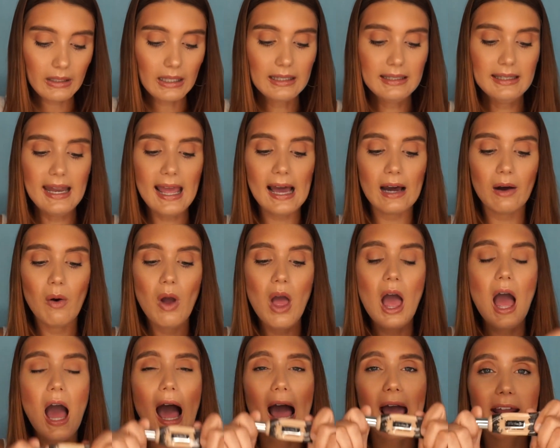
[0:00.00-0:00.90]
Now,
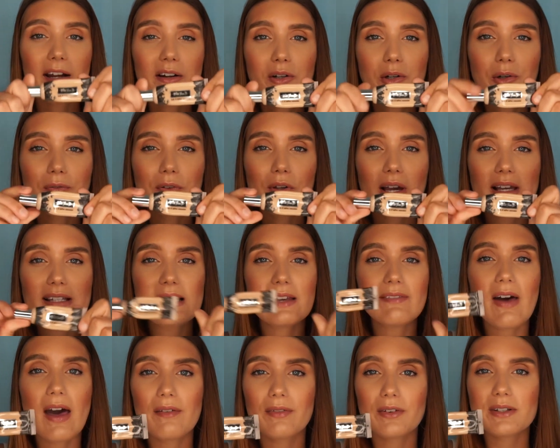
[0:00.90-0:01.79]
I don't know if you guys
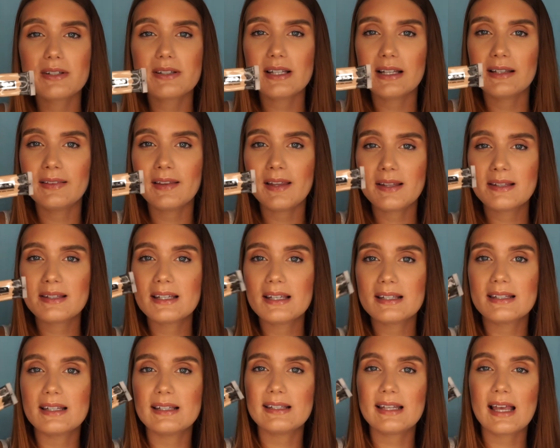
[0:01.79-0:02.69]
have ever seen this
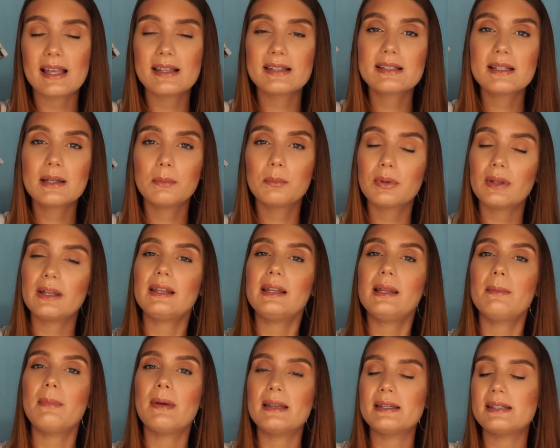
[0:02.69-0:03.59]
because this has
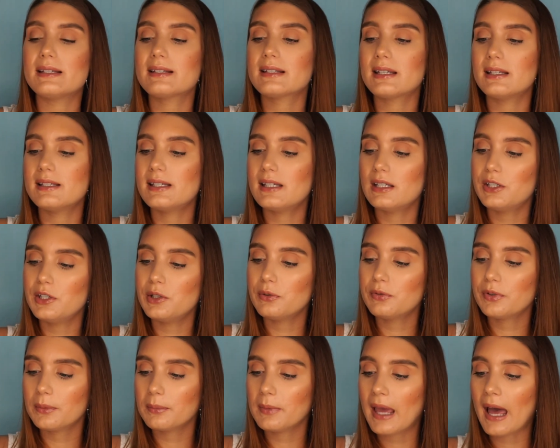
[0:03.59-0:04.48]
completely been discontinued
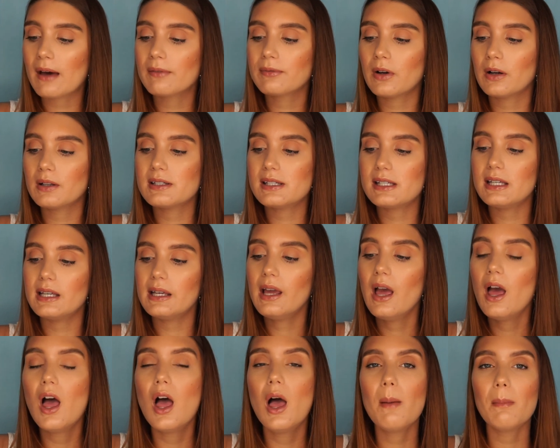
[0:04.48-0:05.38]
from Kat Von D,
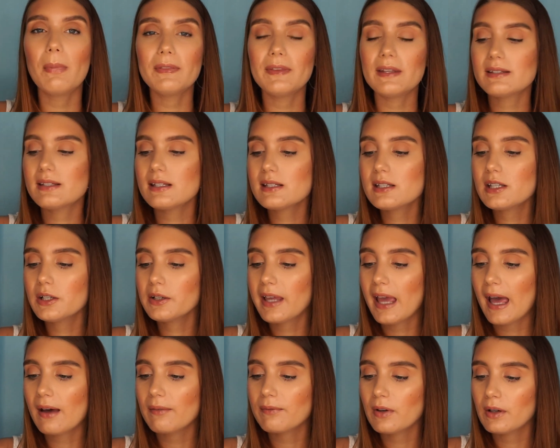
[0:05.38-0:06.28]
but this is their
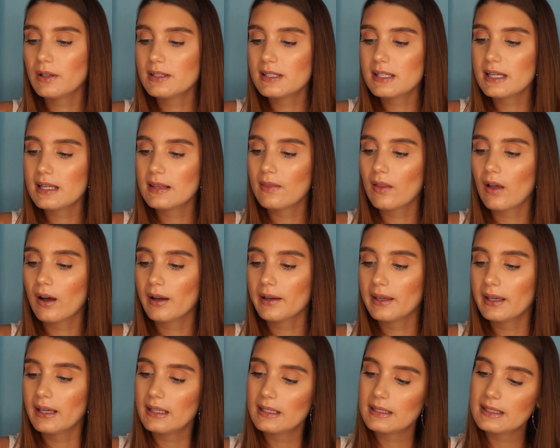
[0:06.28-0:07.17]
Kat Von D
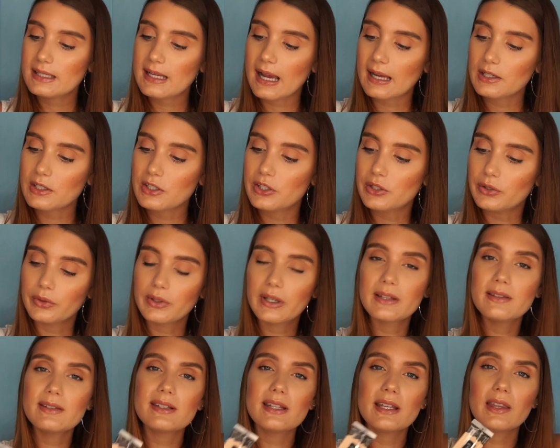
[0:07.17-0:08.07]
Lock-It Tattoo
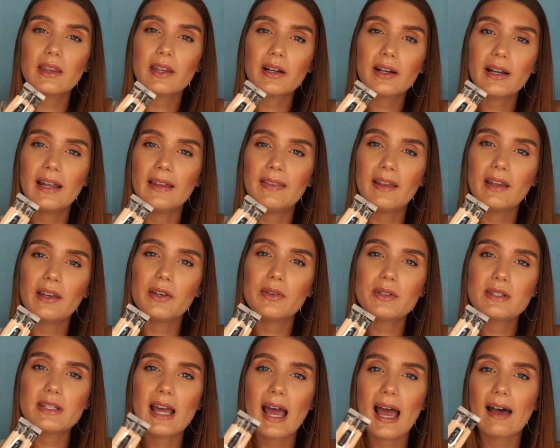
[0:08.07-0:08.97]
Concealer, and they
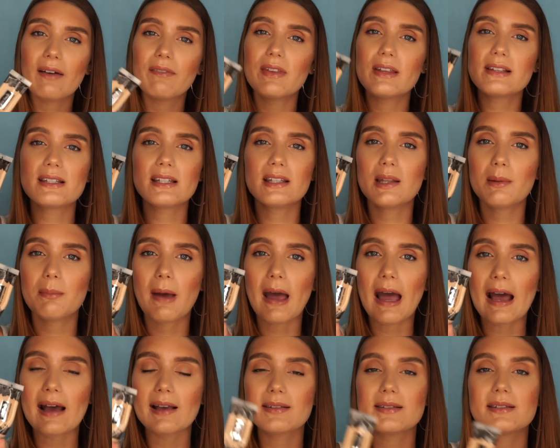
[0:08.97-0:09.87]
used to have this in the
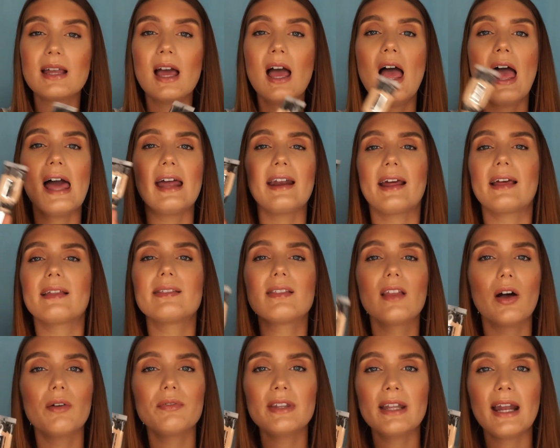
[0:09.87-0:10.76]
past, and I
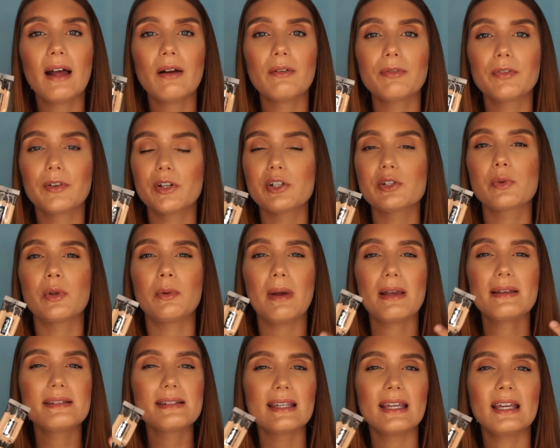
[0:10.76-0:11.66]
loved it at first when my
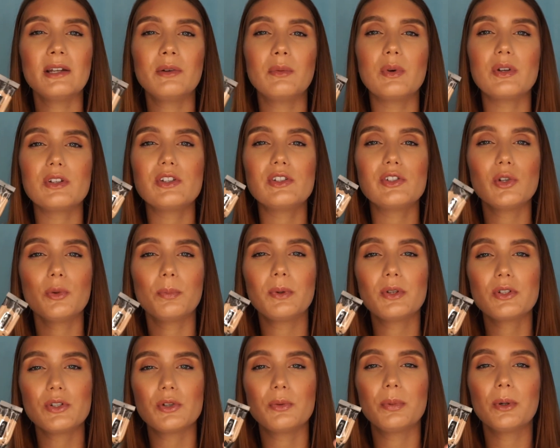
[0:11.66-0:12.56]
skin was super,
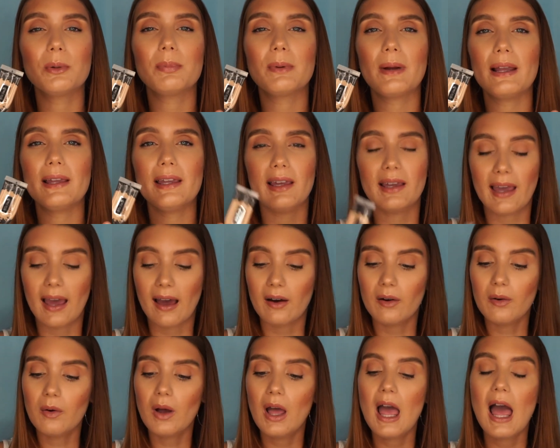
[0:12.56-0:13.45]
super breaking
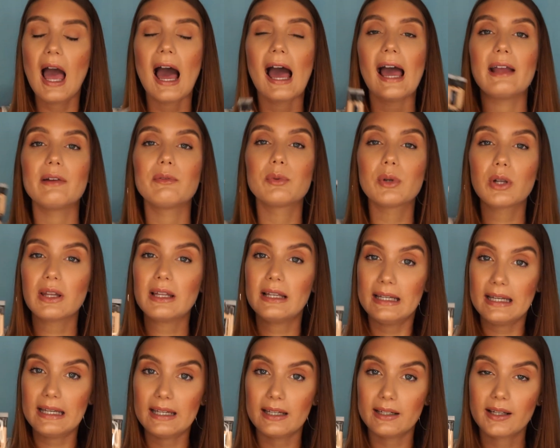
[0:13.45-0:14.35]
out. I really
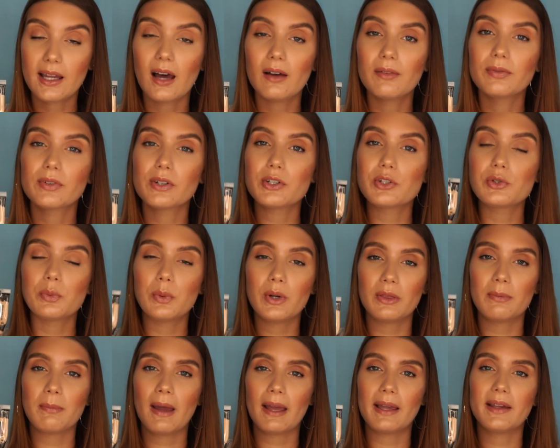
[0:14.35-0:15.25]
needed coverage
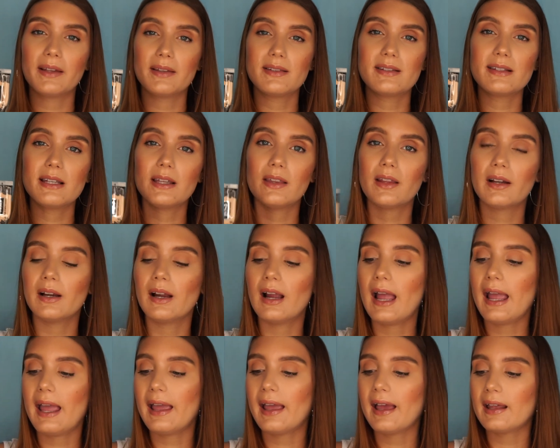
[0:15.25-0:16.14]
with my concealer,
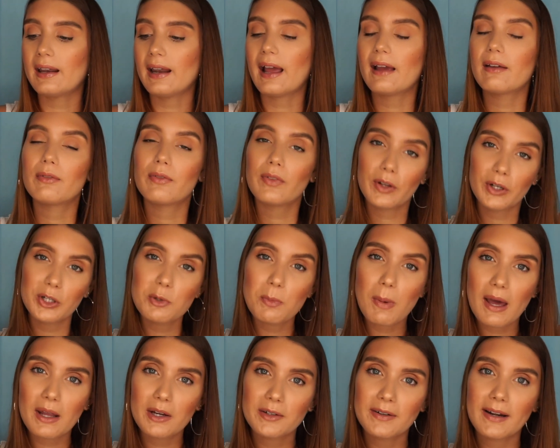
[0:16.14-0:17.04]
and I've learned
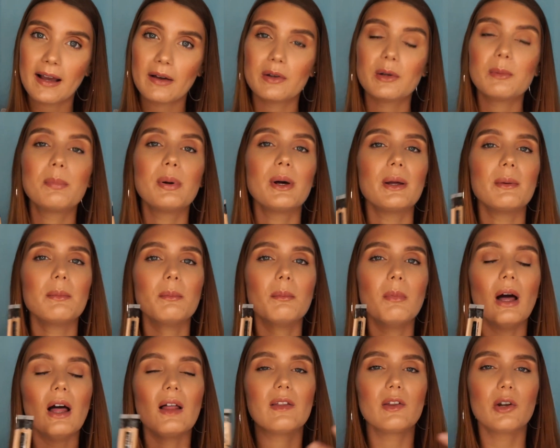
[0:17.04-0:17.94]
better now to put
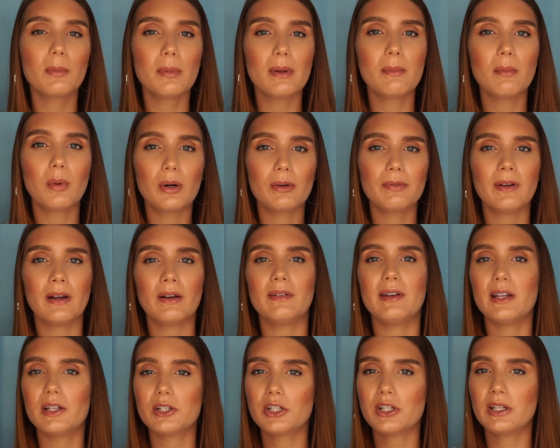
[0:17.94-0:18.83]
a little bit more
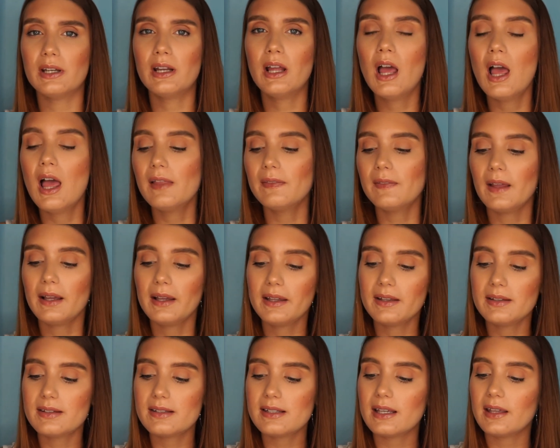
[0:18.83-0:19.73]
foundation than
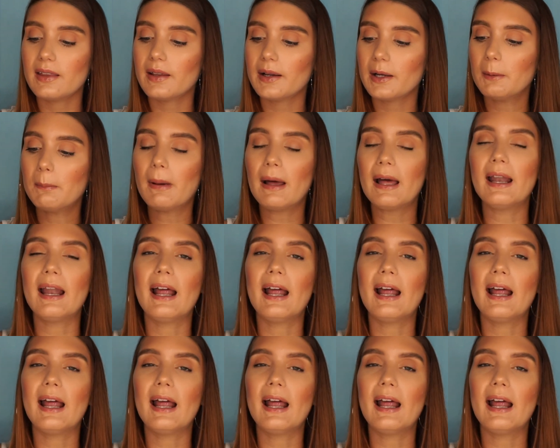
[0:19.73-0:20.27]
concealer, but